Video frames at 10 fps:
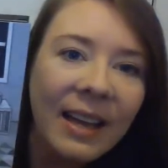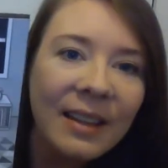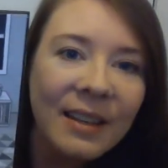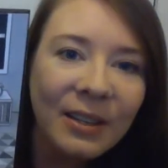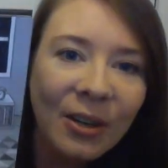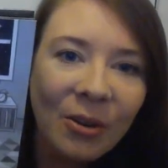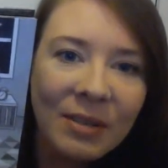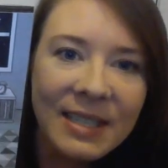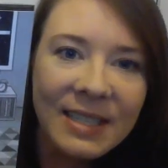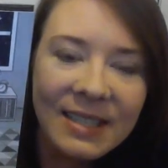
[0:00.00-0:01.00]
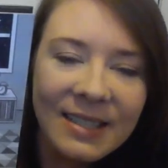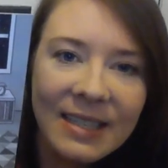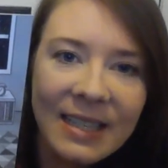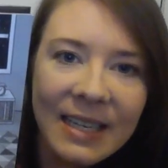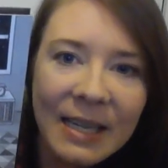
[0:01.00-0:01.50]
and they're going to
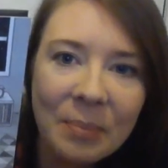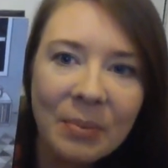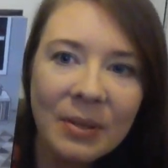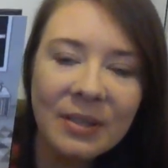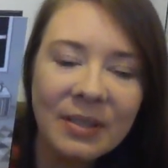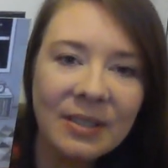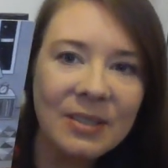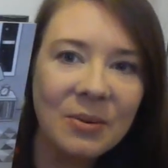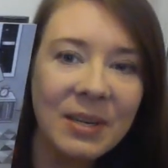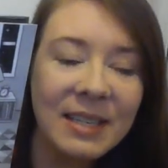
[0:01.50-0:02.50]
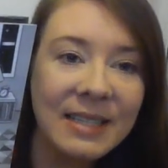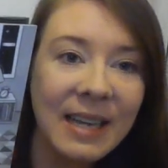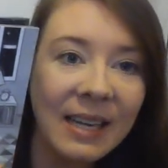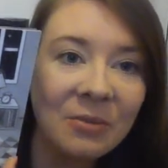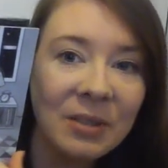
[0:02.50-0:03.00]
sleep. So he's
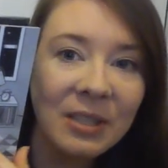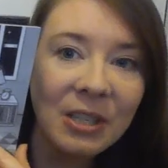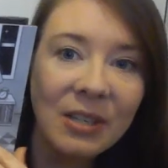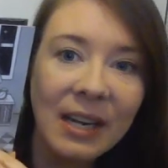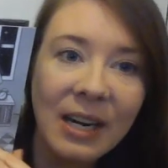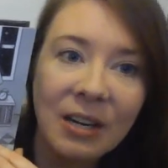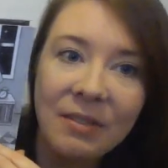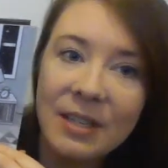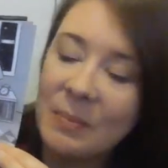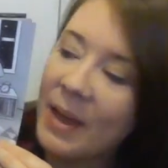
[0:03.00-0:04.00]
taken really good care of his